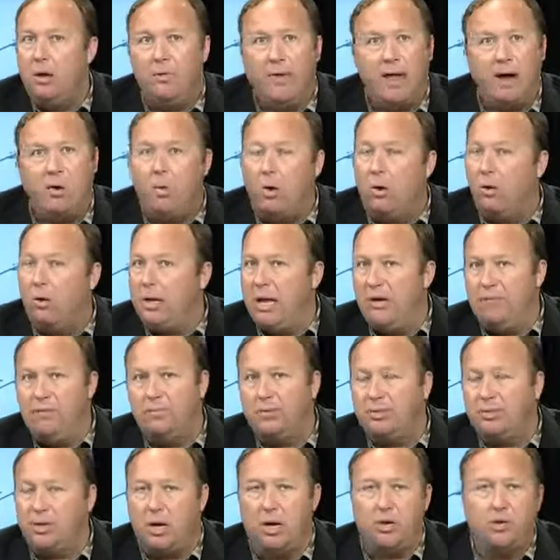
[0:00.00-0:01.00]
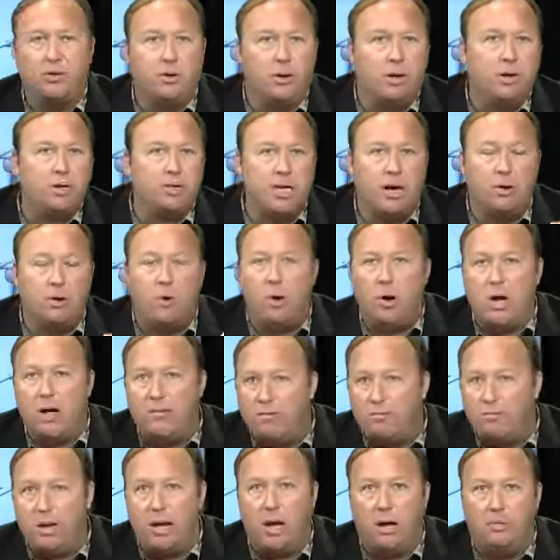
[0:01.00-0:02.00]
They won't give them surgeries. They won't
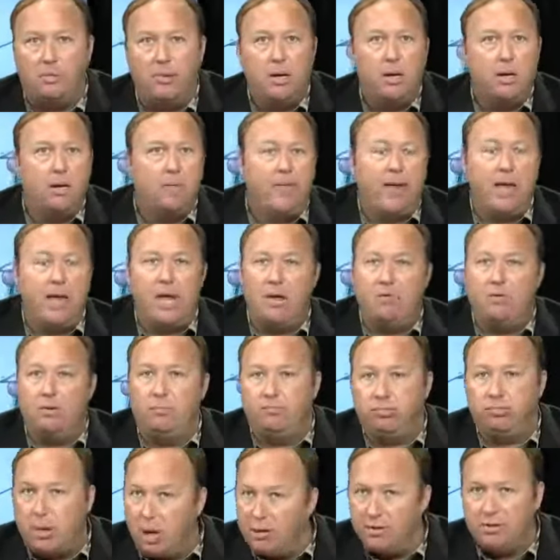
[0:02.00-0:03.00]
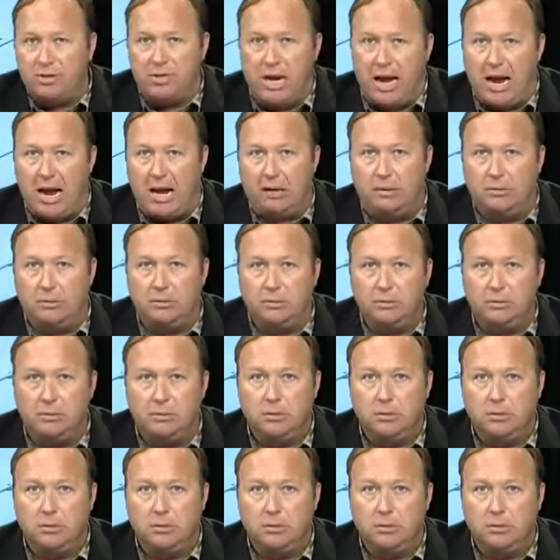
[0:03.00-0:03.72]
give them help. They give them Prozac.